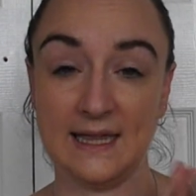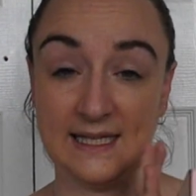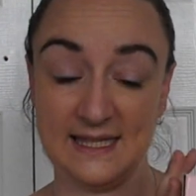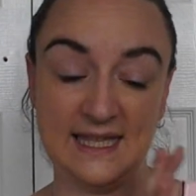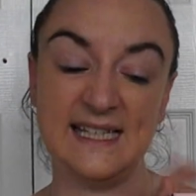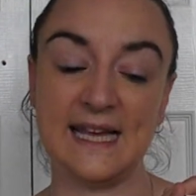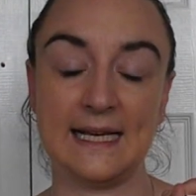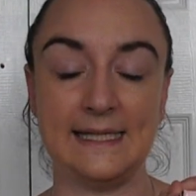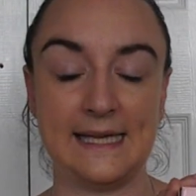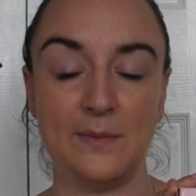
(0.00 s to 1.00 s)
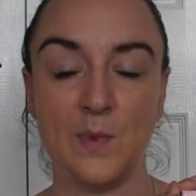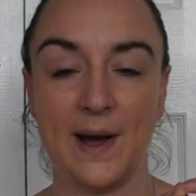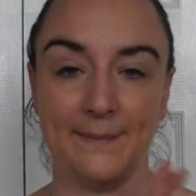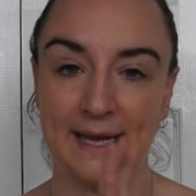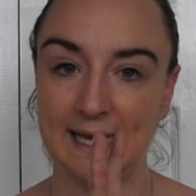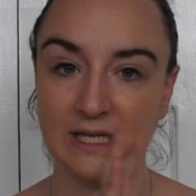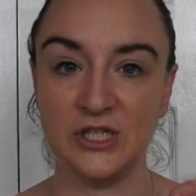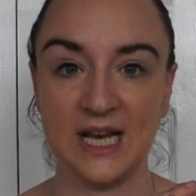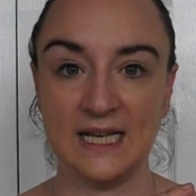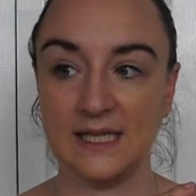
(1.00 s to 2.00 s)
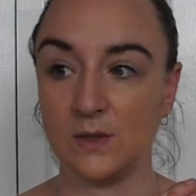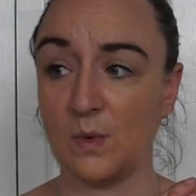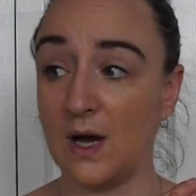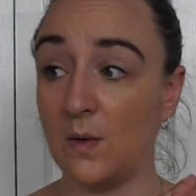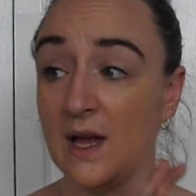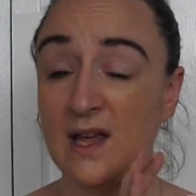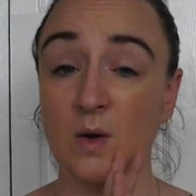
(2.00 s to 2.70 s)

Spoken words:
the exactly same one but in jelly as well.